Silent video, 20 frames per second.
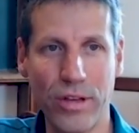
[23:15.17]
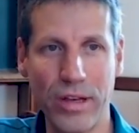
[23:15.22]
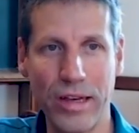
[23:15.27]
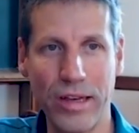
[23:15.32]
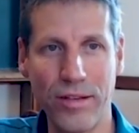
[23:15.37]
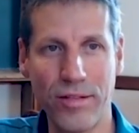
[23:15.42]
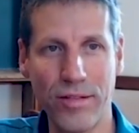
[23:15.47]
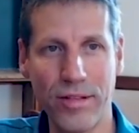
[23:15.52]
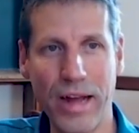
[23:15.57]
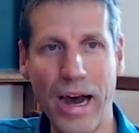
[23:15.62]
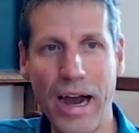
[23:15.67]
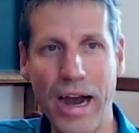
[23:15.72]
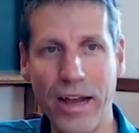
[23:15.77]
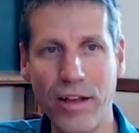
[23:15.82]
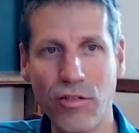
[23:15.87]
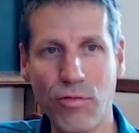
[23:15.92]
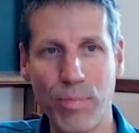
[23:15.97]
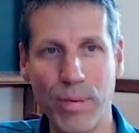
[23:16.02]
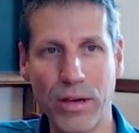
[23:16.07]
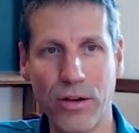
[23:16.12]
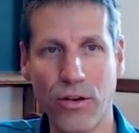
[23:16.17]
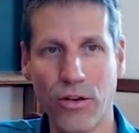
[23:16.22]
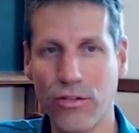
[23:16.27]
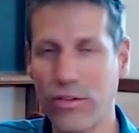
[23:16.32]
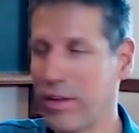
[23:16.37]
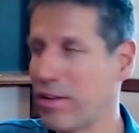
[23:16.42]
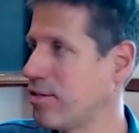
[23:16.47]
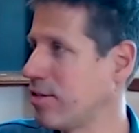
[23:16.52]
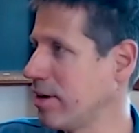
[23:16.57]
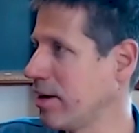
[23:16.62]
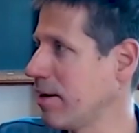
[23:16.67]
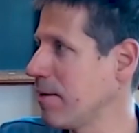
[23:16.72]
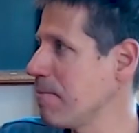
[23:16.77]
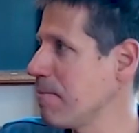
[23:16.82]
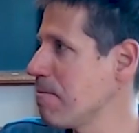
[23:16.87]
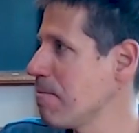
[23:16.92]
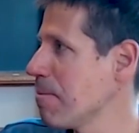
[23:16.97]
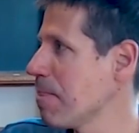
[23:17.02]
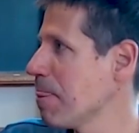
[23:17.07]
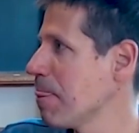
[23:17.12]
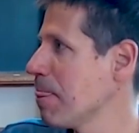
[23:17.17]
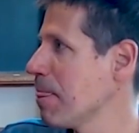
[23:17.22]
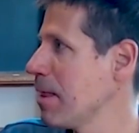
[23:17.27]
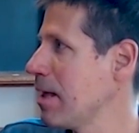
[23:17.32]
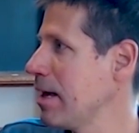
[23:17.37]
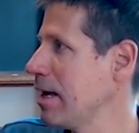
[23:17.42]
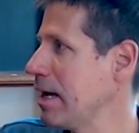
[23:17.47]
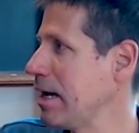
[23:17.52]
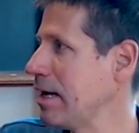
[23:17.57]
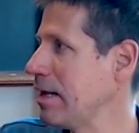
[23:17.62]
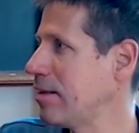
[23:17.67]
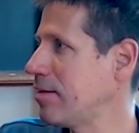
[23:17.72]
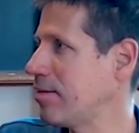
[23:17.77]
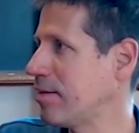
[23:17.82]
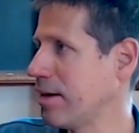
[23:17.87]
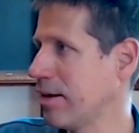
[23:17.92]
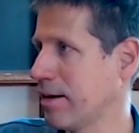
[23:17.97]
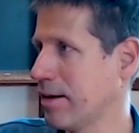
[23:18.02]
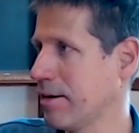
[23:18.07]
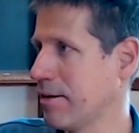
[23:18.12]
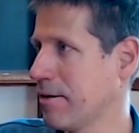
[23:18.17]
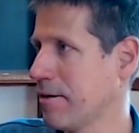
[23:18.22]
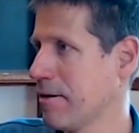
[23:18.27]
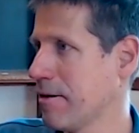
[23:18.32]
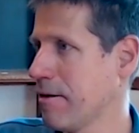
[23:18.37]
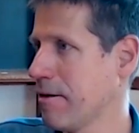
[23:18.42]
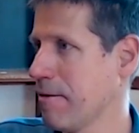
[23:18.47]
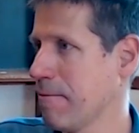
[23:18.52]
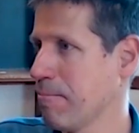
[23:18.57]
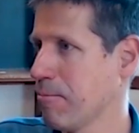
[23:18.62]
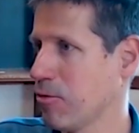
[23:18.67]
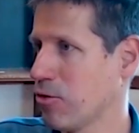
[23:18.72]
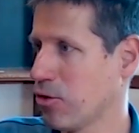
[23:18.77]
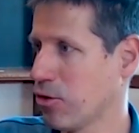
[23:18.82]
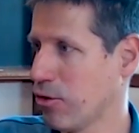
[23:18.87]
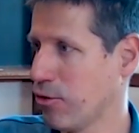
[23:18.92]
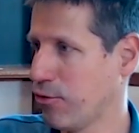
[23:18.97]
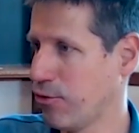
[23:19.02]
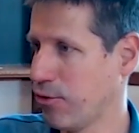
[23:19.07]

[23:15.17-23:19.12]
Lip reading: nice because it's a sort of